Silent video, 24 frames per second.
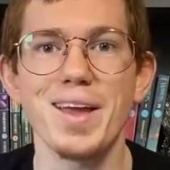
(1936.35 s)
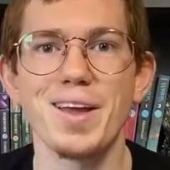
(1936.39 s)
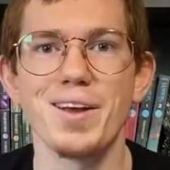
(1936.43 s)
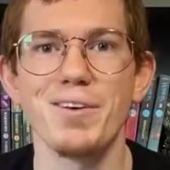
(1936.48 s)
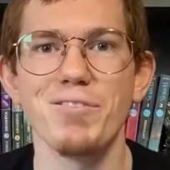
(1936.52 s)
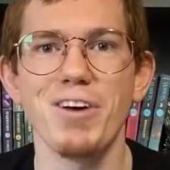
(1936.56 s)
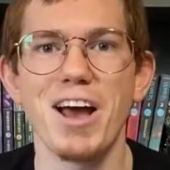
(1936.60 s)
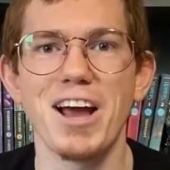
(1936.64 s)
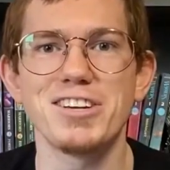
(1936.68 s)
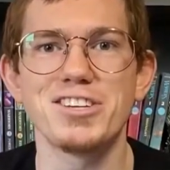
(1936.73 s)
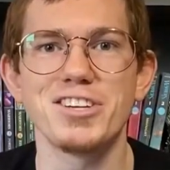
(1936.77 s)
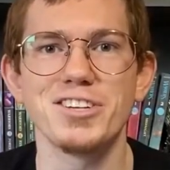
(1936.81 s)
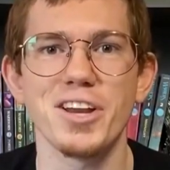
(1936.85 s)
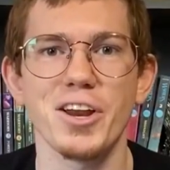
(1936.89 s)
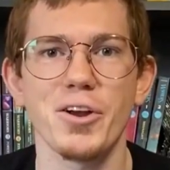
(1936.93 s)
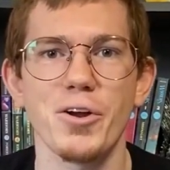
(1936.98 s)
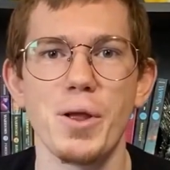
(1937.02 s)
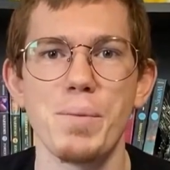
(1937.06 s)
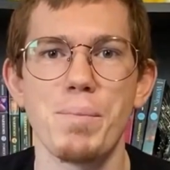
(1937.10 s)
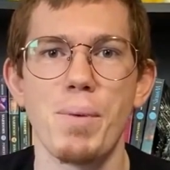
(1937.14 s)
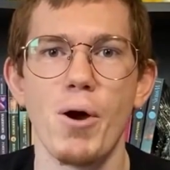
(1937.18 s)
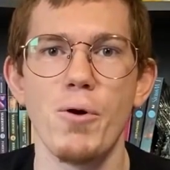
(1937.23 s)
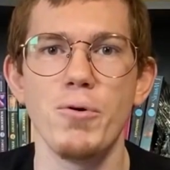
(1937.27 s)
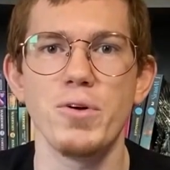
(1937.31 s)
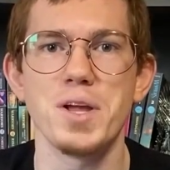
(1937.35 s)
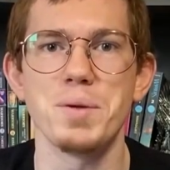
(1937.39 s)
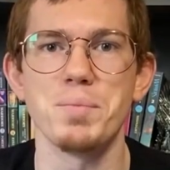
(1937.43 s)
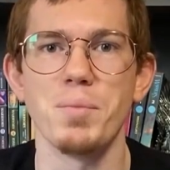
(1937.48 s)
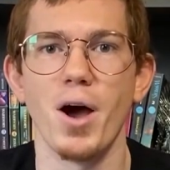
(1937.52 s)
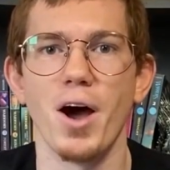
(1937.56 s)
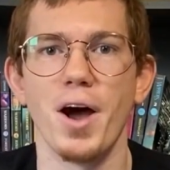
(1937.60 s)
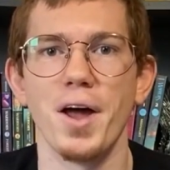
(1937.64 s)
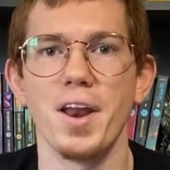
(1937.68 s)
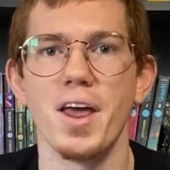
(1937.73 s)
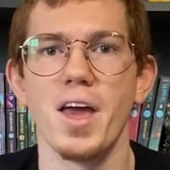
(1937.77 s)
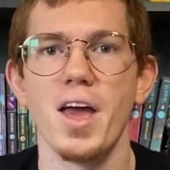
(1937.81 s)
of legendary
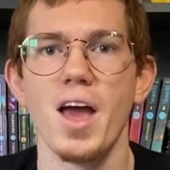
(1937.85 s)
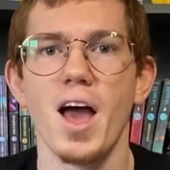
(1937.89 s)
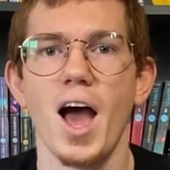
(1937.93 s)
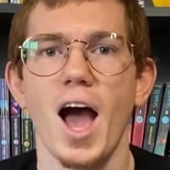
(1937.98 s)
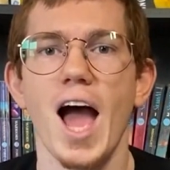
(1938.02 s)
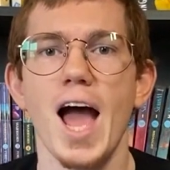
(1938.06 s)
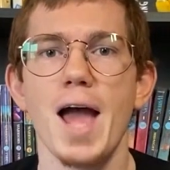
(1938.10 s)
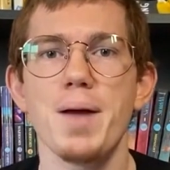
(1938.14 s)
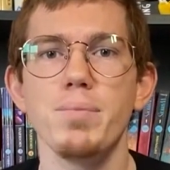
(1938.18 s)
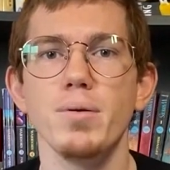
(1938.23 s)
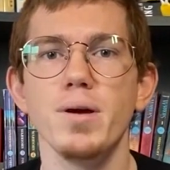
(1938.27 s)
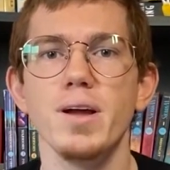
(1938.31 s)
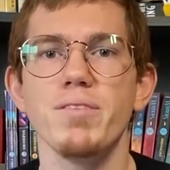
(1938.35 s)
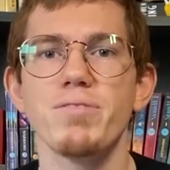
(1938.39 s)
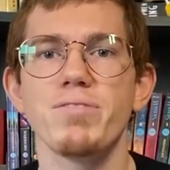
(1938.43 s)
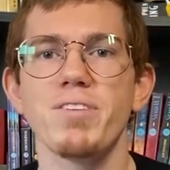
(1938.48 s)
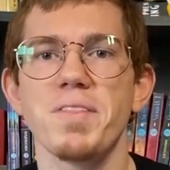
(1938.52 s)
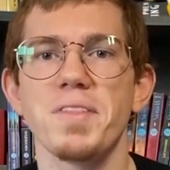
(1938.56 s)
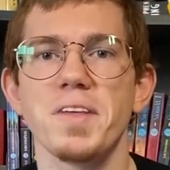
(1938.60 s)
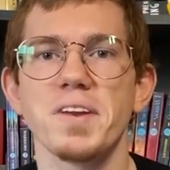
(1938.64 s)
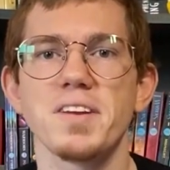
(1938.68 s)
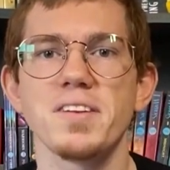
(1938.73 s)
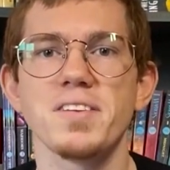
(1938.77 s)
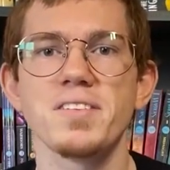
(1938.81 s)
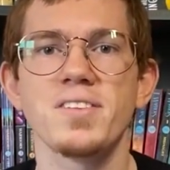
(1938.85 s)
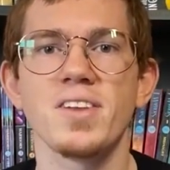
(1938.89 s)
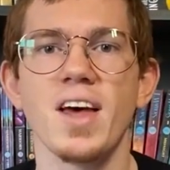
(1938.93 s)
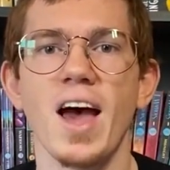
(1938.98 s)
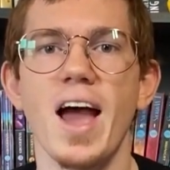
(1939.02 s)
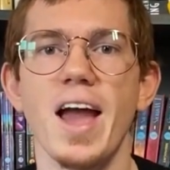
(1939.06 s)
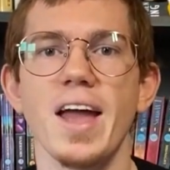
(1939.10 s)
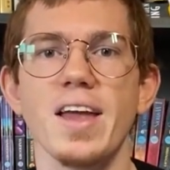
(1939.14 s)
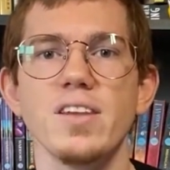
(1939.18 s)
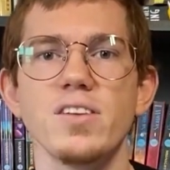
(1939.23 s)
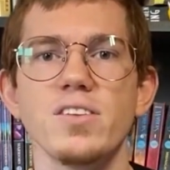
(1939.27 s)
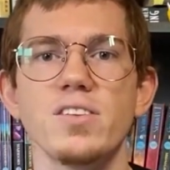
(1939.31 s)
Pokemon, I believe that the
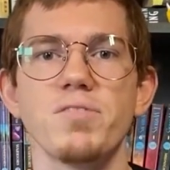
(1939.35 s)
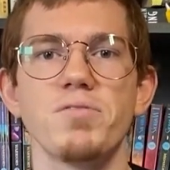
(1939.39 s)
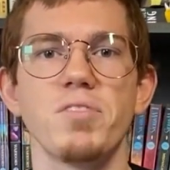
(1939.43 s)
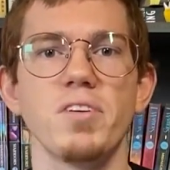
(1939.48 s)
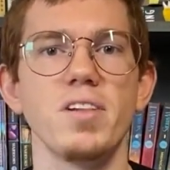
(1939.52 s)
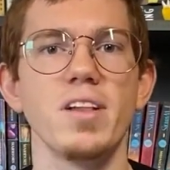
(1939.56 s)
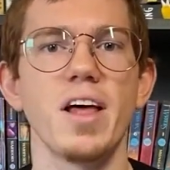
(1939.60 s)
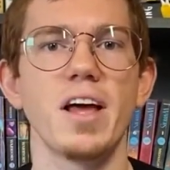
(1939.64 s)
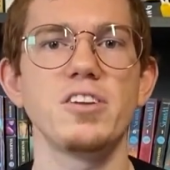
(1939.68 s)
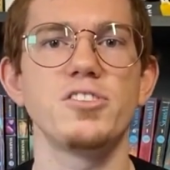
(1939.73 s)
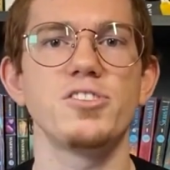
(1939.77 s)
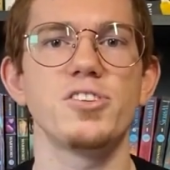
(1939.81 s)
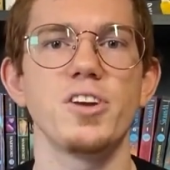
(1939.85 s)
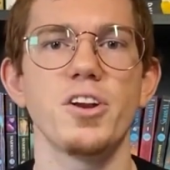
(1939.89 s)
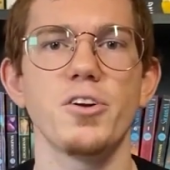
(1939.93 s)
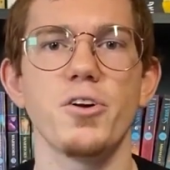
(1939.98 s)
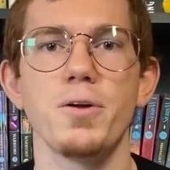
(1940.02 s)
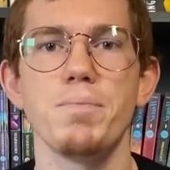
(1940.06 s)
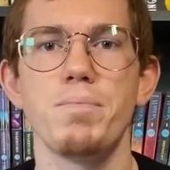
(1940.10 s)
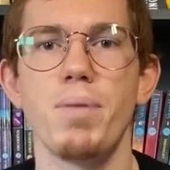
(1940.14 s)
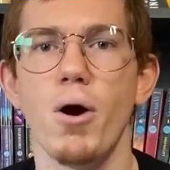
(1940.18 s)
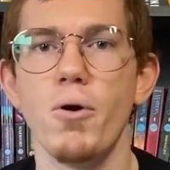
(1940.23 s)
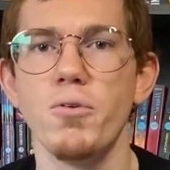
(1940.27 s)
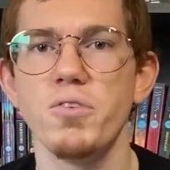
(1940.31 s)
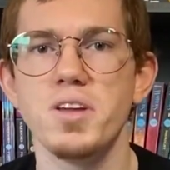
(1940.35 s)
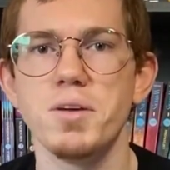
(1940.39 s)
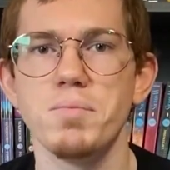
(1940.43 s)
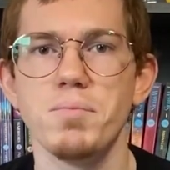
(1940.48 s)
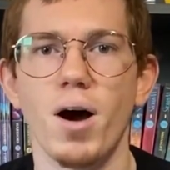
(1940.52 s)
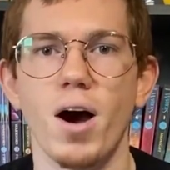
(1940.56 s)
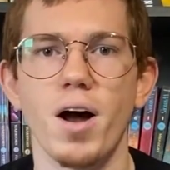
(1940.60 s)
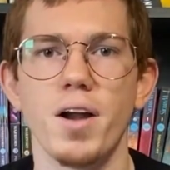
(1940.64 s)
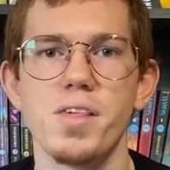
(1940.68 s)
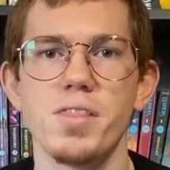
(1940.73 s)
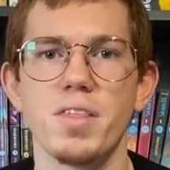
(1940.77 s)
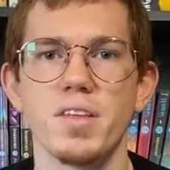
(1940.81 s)
designs of the legendary
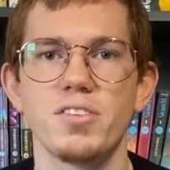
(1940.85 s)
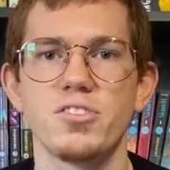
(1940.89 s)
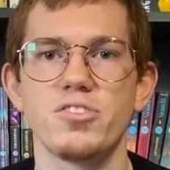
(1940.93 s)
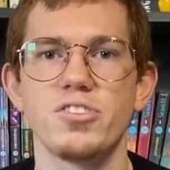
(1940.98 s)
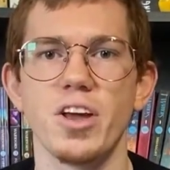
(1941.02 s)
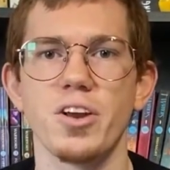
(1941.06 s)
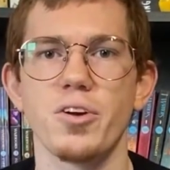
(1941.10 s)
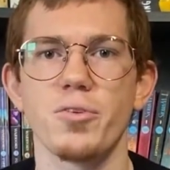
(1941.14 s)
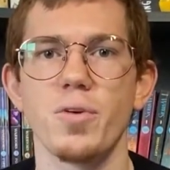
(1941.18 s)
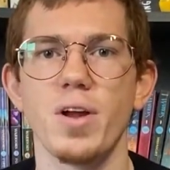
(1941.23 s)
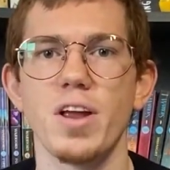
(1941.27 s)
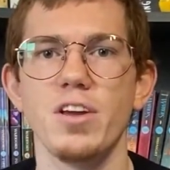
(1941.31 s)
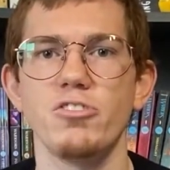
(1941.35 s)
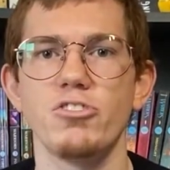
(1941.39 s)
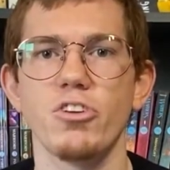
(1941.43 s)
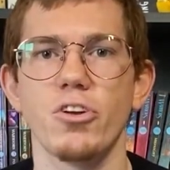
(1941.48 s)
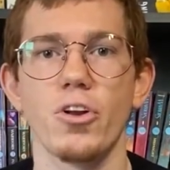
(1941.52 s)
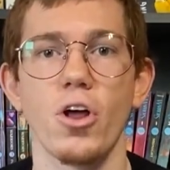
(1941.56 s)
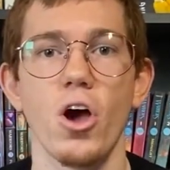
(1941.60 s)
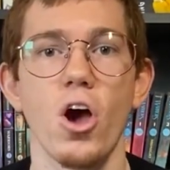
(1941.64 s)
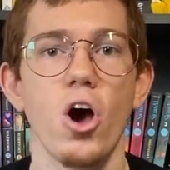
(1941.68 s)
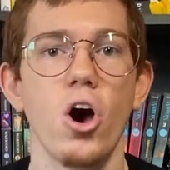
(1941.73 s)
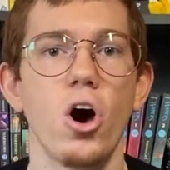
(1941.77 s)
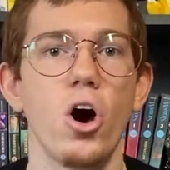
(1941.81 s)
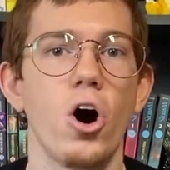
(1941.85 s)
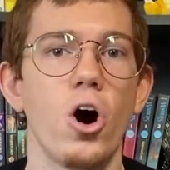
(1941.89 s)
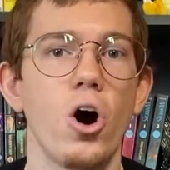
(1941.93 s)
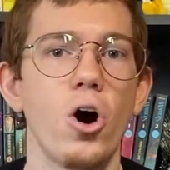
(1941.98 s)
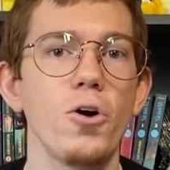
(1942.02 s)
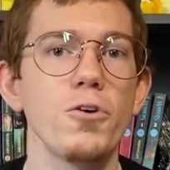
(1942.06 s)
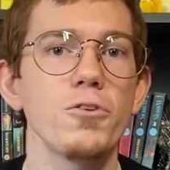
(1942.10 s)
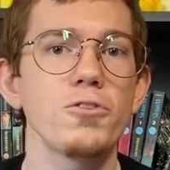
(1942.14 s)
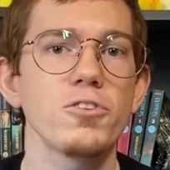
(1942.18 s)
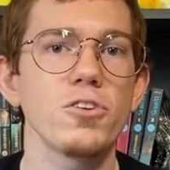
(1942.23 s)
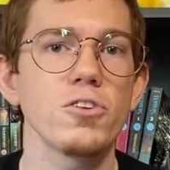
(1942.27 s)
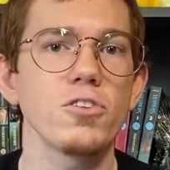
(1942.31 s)
Pokemon in this generation
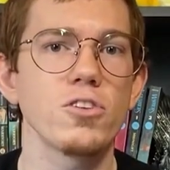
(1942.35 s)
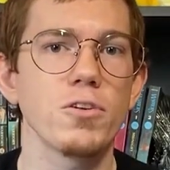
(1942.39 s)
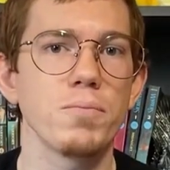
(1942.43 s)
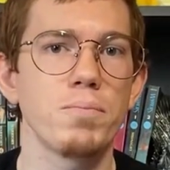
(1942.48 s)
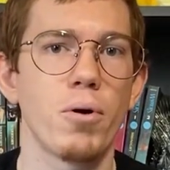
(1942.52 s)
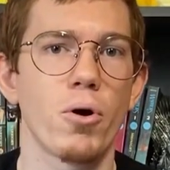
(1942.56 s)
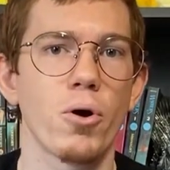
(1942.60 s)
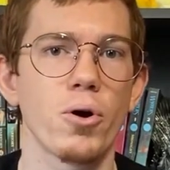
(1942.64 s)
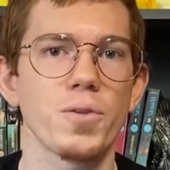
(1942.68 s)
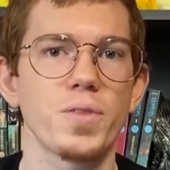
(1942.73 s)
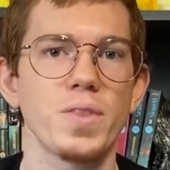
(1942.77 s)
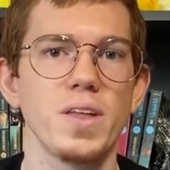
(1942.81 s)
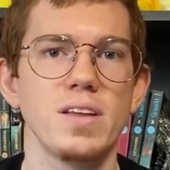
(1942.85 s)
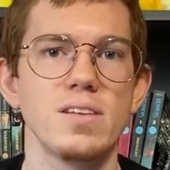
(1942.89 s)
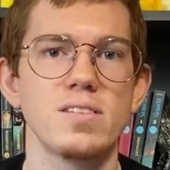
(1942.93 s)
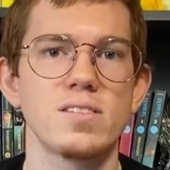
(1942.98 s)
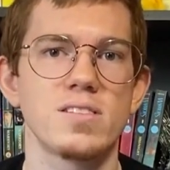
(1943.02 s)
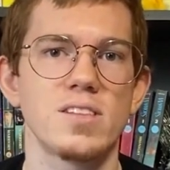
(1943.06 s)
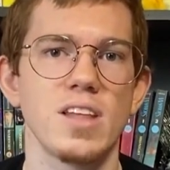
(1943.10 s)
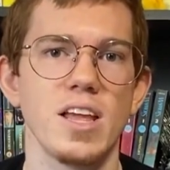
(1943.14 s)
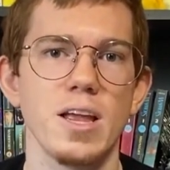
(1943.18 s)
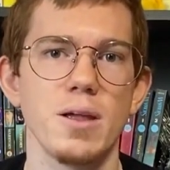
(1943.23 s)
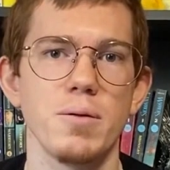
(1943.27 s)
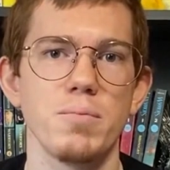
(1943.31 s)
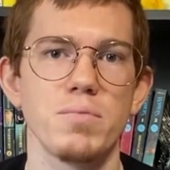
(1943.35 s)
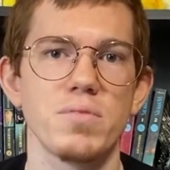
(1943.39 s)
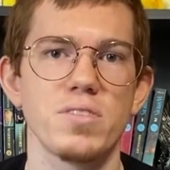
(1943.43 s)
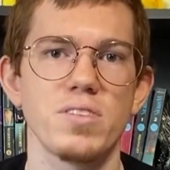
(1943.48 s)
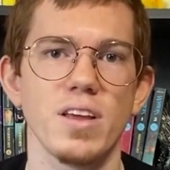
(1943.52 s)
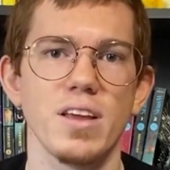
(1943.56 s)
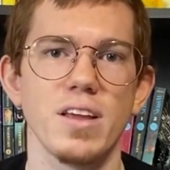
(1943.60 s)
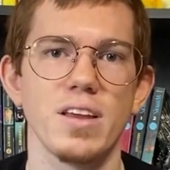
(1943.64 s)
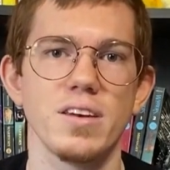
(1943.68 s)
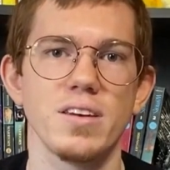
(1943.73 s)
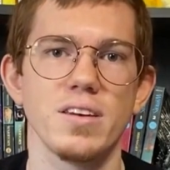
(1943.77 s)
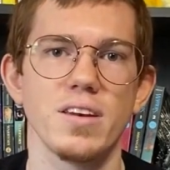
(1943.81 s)
also support these themes
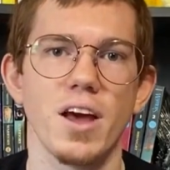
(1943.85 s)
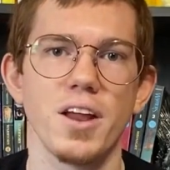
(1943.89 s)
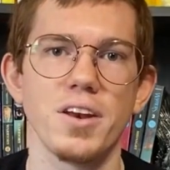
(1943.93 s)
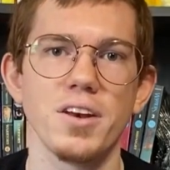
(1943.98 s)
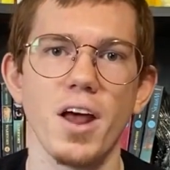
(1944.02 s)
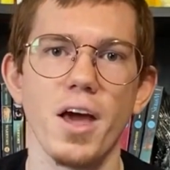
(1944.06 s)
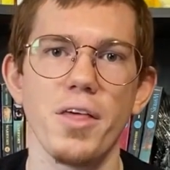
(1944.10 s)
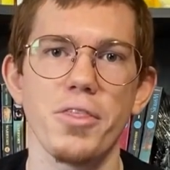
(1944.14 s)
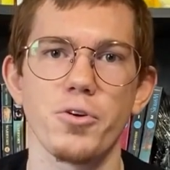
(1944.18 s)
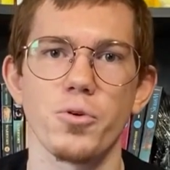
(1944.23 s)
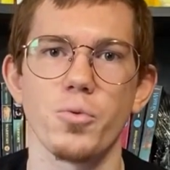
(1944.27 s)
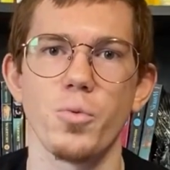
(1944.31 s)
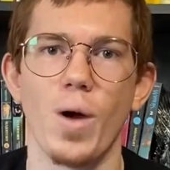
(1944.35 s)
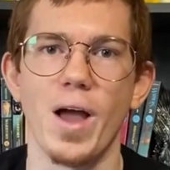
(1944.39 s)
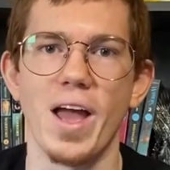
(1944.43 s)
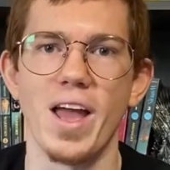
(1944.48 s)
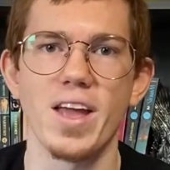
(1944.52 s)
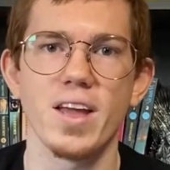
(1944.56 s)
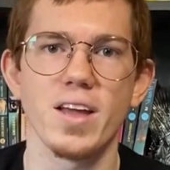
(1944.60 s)
in another way.